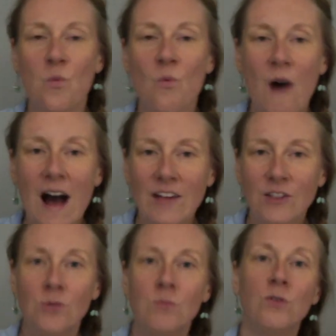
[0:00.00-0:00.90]
while
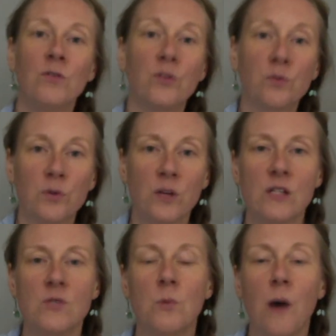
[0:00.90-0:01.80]
you move through
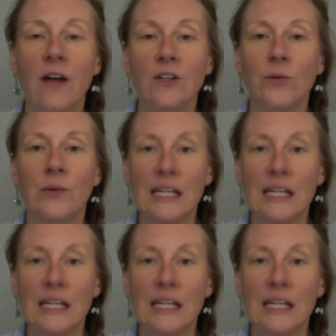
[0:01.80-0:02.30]
this, while you